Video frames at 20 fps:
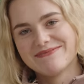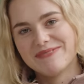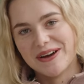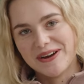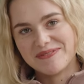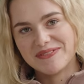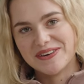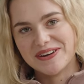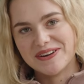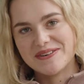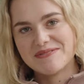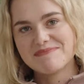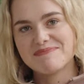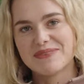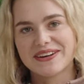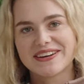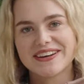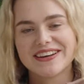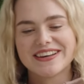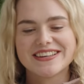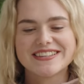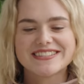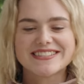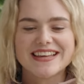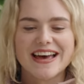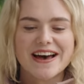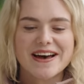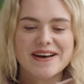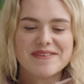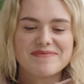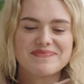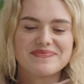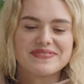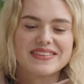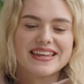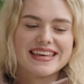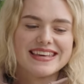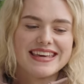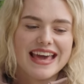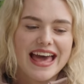moment, because
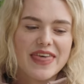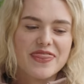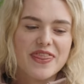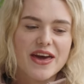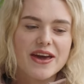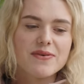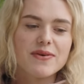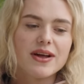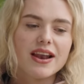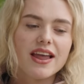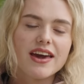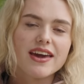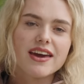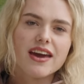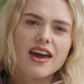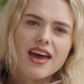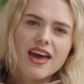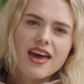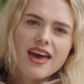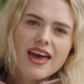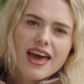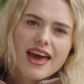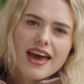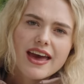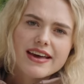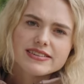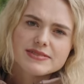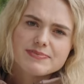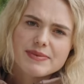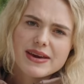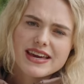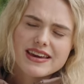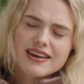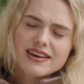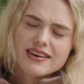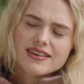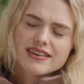yeah, they were like, Esme,